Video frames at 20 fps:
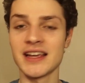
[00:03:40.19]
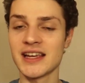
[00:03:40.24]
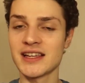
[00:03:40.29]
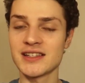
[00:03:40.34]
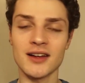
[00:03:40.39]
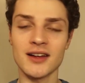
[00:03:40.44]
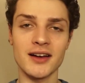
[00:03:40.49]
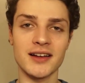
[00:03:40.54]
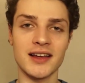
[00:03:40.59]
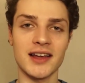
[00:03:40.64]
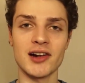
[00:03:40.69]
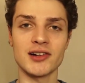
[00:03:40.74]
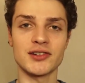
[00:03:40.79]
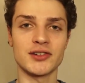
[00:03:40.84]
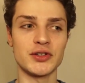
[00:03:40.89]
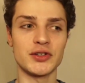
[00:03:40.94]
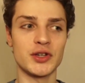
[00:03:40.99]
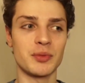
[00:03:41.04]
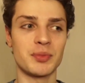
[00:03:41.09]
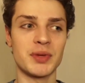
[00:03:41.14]
he's not a
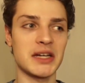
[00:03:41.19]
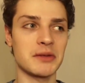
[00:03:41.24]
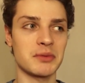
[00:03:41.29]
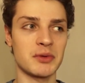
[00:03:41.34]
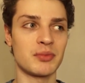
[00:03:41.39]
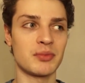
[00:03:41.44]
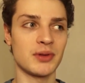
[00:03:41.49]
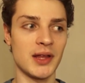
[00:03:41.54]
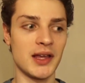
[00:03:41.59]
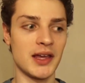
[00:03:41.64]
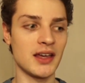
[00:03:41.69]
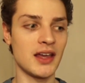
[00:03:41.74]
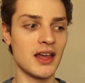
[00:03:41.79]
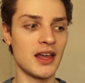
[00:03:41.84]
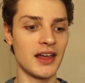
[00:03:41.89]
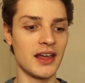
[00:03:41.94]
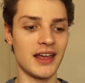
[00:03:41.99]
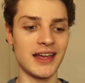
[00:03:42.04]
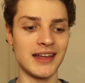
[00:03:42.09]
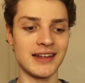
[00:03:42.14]
character you could pick up and play
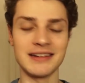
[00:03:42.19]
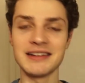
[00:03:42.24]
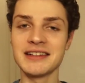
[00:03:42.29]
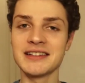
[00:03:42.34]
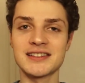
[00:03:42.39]
and